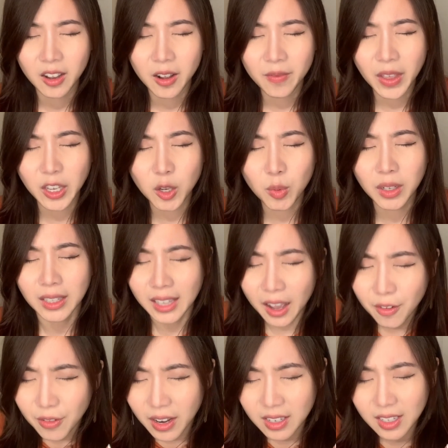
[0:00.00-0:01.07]
That you would
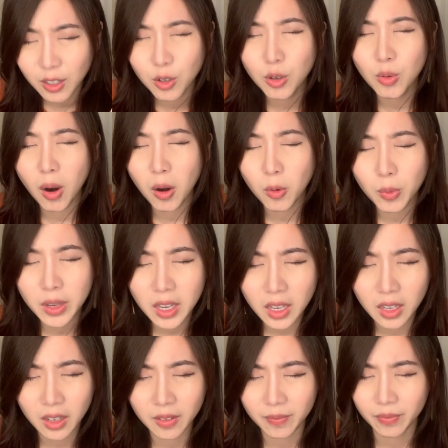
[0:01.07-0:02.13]
love us, like, who are
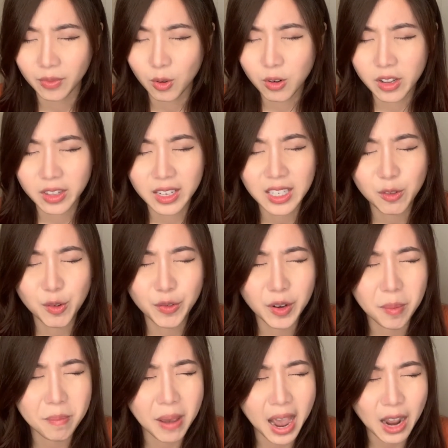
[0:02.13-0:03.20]
we, or the things that we've
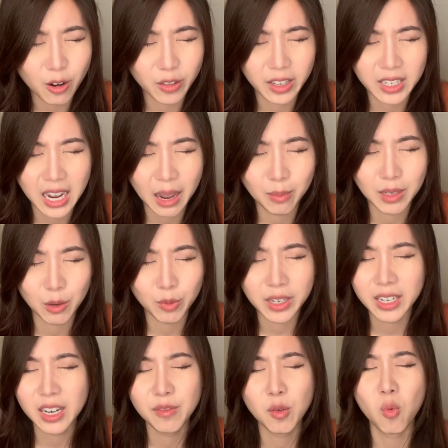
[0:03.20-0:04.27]
done bad, or the times that we
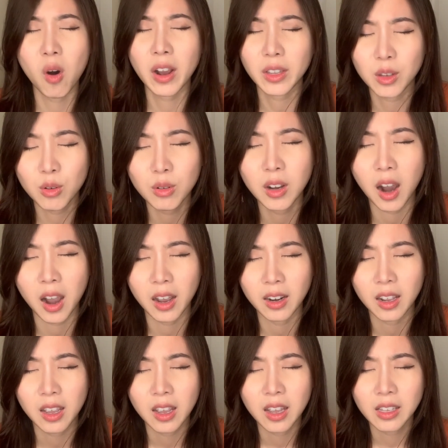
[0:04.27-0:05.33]
didn't even want you,
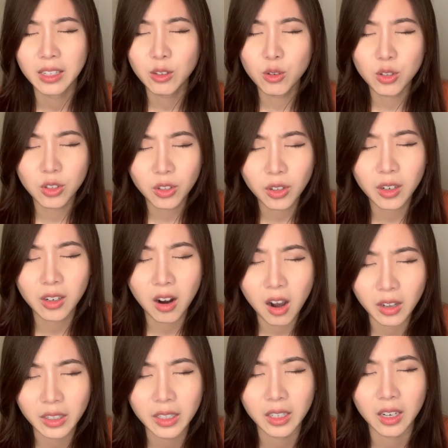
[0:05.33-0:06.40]
God, that you still are
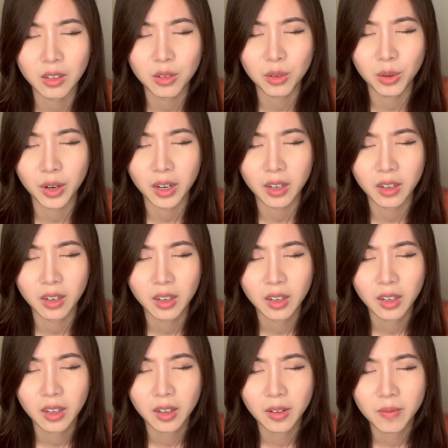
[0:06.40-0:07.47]
calling us, Lord.
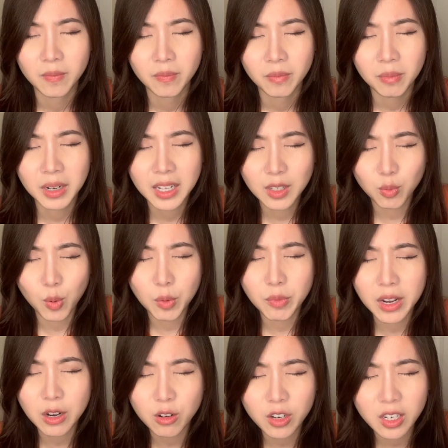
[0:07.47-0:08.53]
But it's when
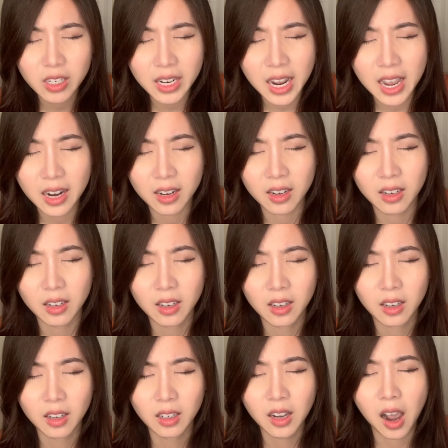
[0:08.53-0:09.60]
we understand,
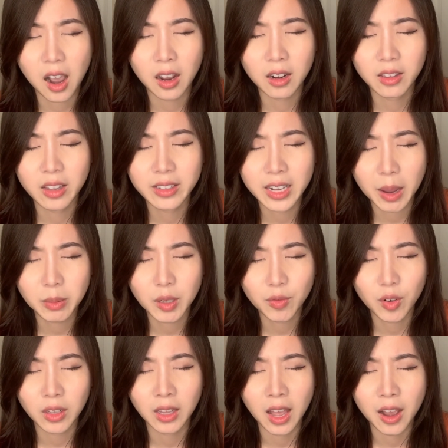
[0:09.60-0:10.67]
God, the depths of
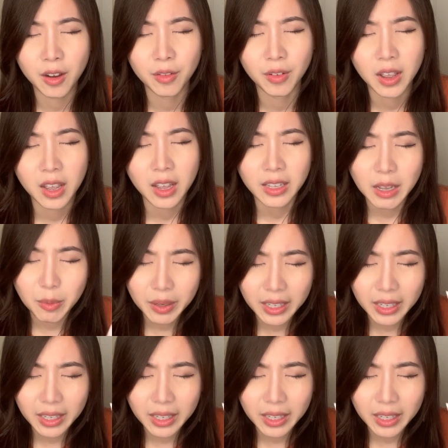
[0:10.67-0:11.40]
your love, that we